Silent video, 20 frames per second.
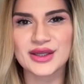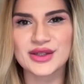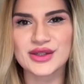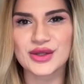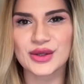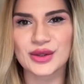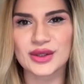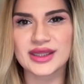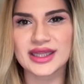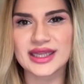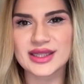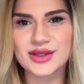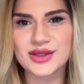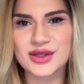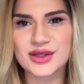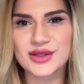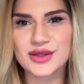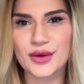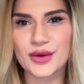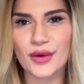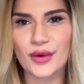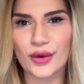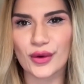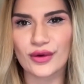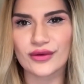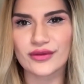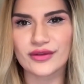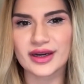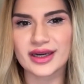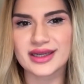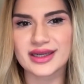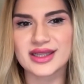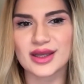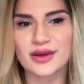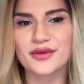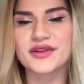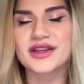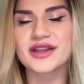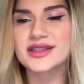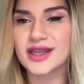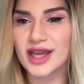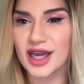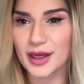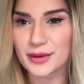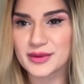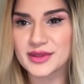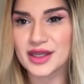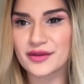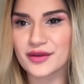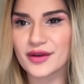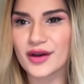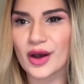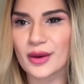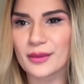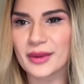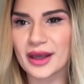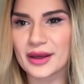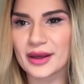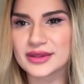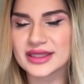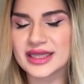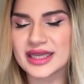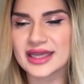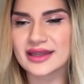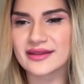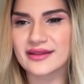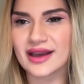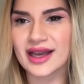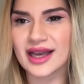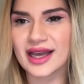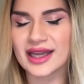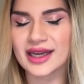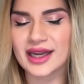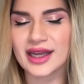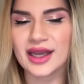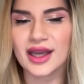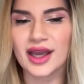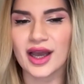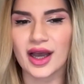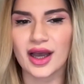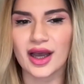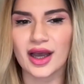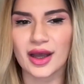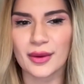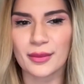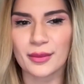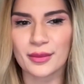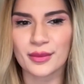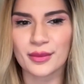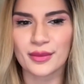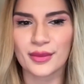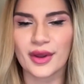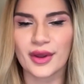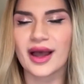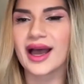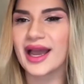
So let's just go over some of the types of compounding that um,